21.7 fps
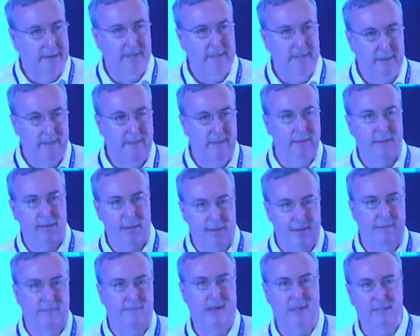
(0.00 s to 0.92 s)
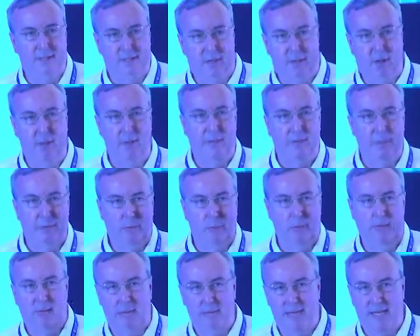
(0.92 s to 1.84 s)
advanced economies
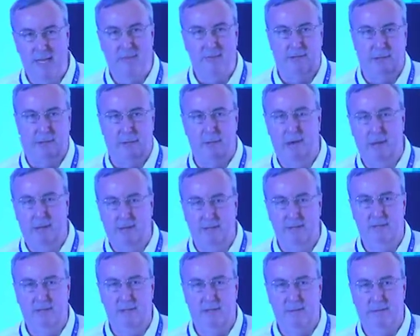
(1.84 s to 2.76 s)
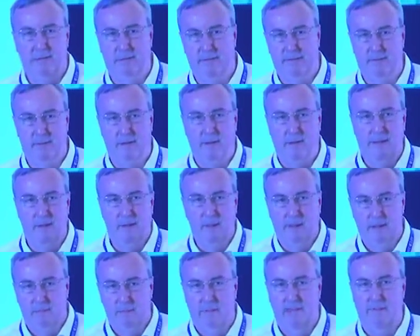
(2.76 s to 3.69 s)
will themselves have grown
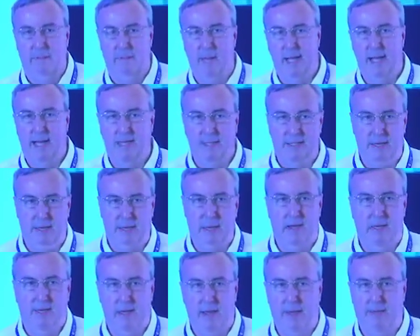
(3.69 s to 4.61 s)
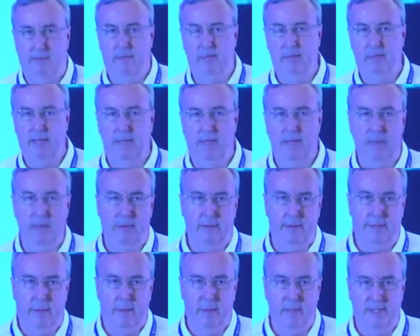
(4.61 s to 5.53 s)
before that, so
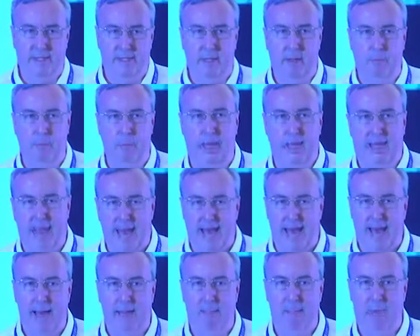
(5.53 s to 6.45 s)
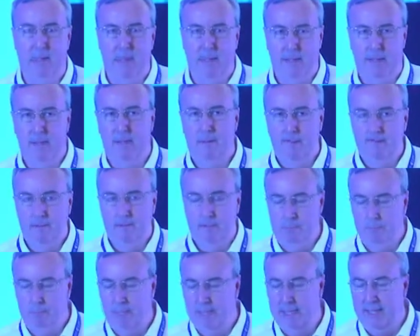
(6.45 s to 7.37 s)
there will still be a gap,
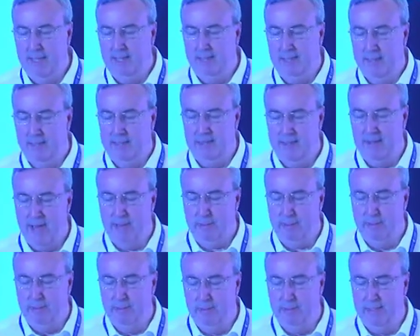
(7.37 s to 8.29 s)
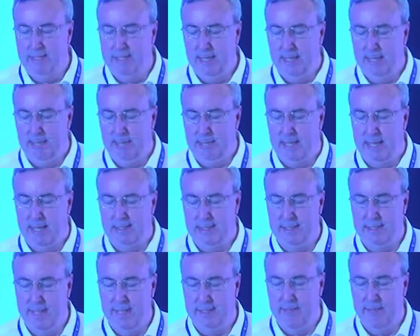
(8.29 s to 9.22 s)
but in terms of absolute terms,
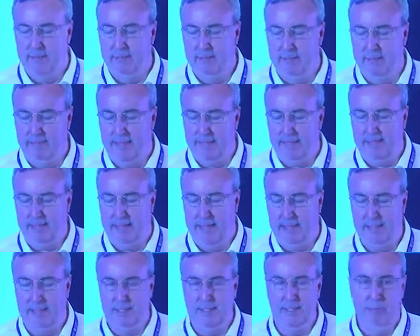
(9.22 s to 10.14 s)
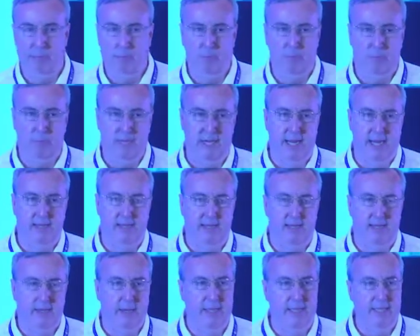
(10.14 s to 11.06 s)
that's the kind of living standards that we're
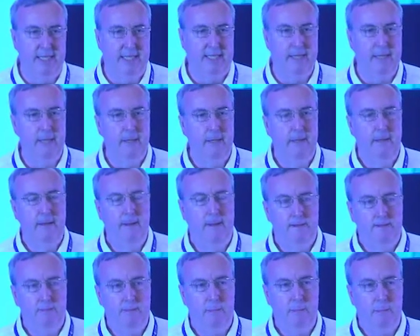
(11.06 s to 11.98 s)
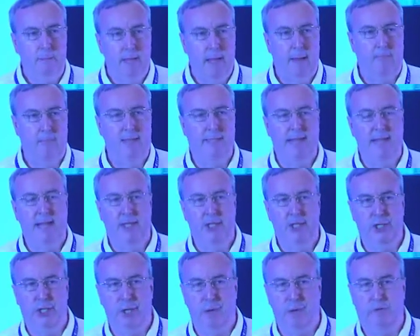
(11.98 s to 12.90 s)
projecting. So it is a
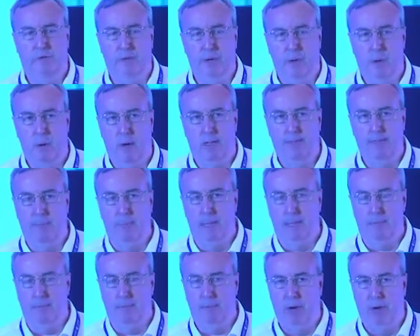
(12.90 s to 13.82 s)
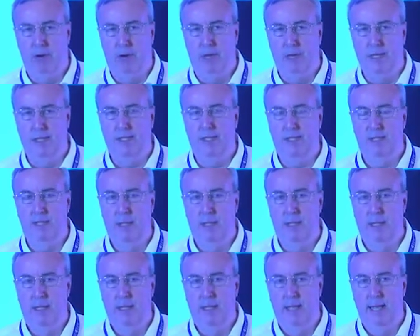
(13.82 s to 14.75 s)
potential for quite a big prize,
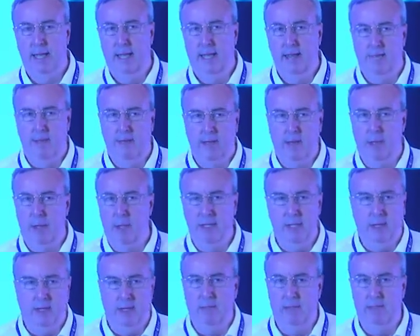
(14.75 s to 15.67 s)
even though we're not